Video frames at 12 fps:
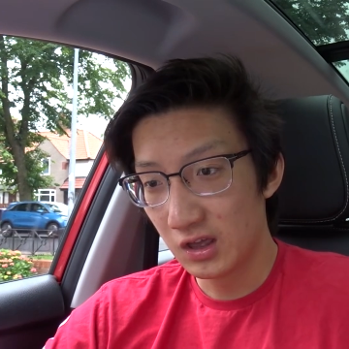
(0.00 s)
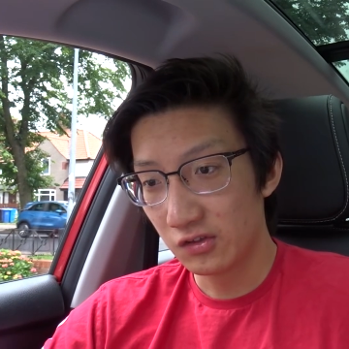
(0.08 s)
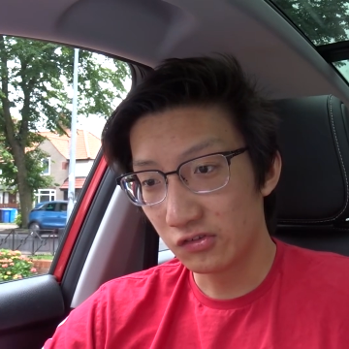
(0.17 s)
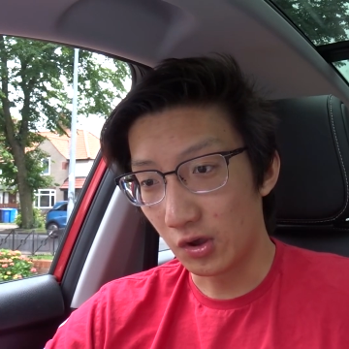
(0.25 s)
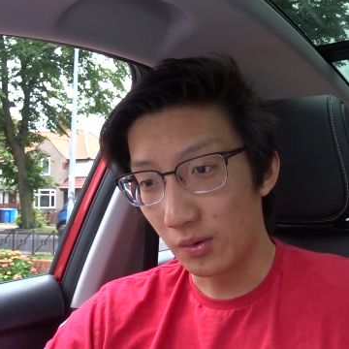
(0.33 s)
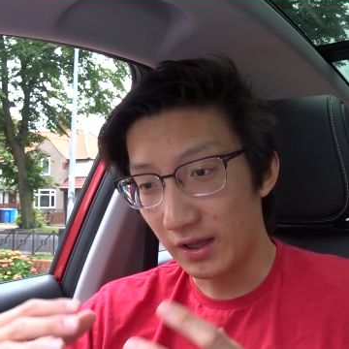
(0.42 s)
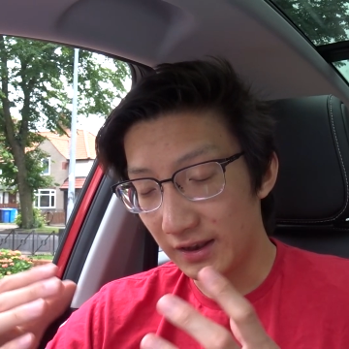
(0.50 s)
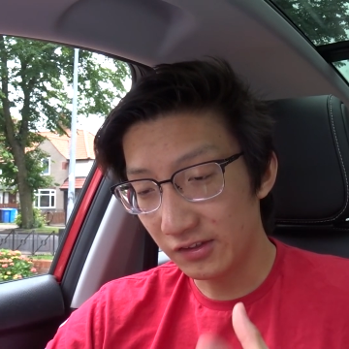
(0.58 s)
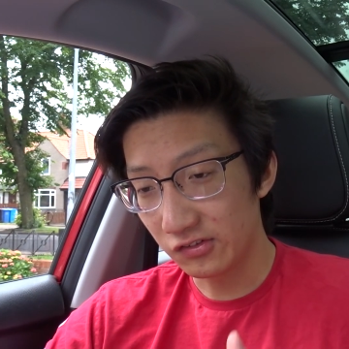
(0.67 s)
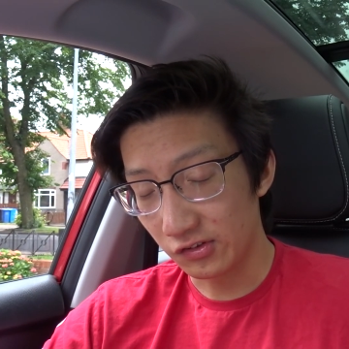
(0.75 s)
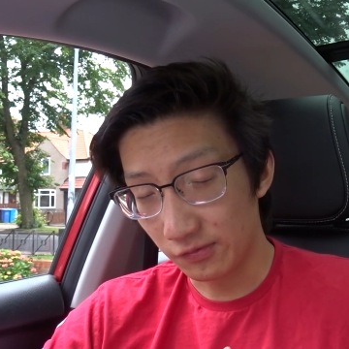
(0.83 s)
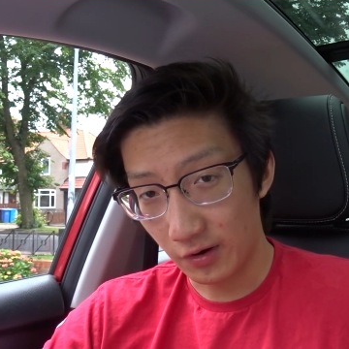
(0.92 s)
So at
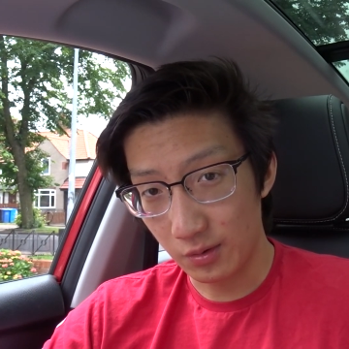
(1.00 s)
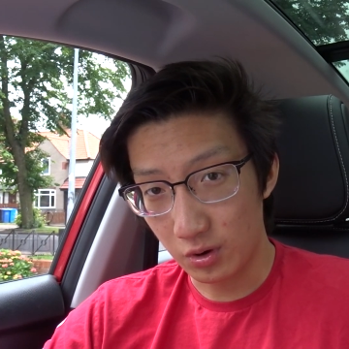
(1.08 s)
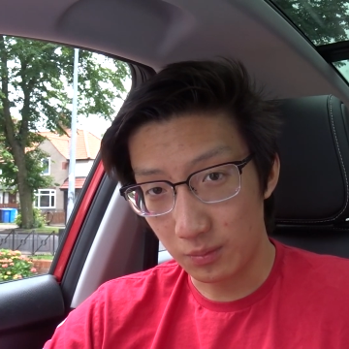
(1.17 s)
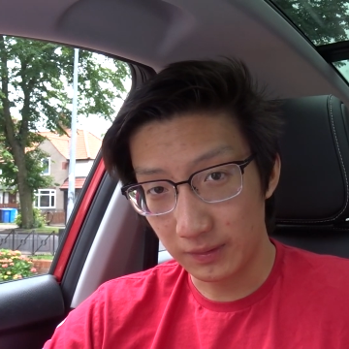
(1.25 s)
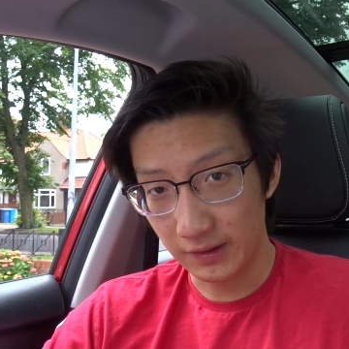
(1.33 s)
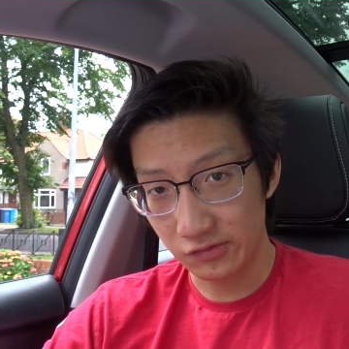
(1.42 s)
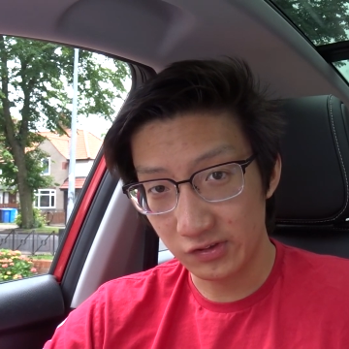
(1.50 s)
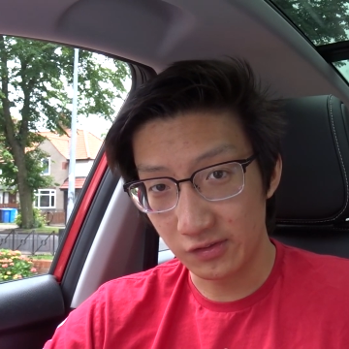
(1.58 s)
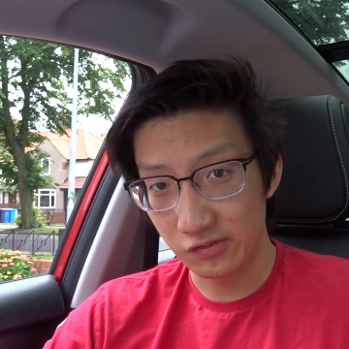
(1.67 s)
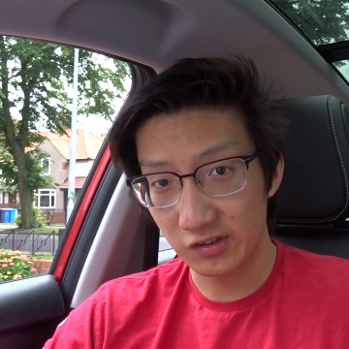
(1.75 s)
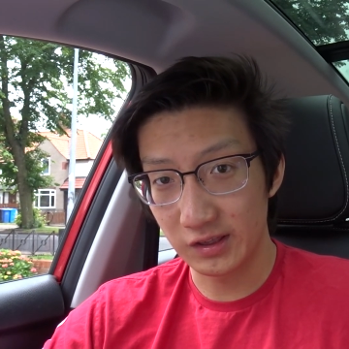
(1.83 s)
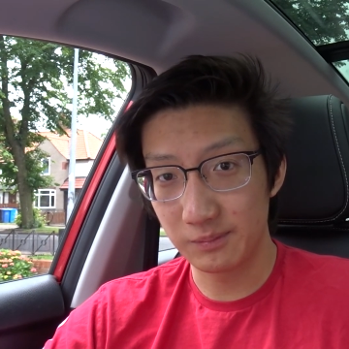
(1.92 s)
least it's a very well placed
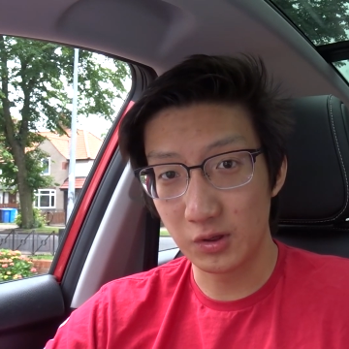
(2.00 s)
sensor.